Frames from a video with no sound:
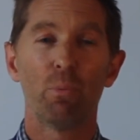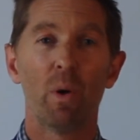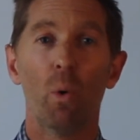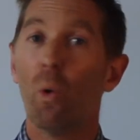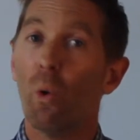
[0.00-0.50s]

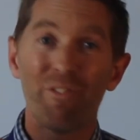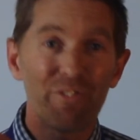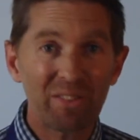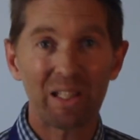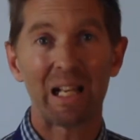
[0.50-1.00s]
or
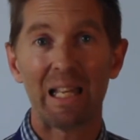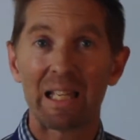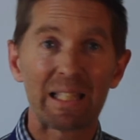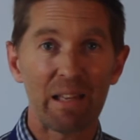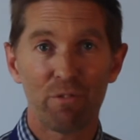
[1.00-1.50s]
physically
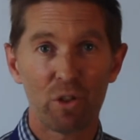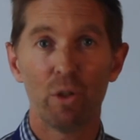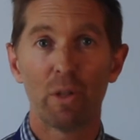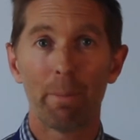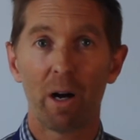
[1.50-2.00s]
give
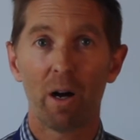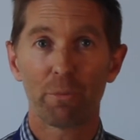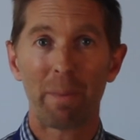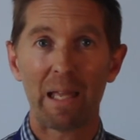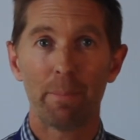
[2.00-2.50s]
you the
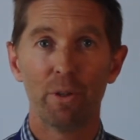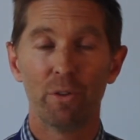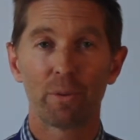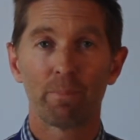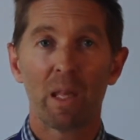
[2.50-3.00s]
past papers.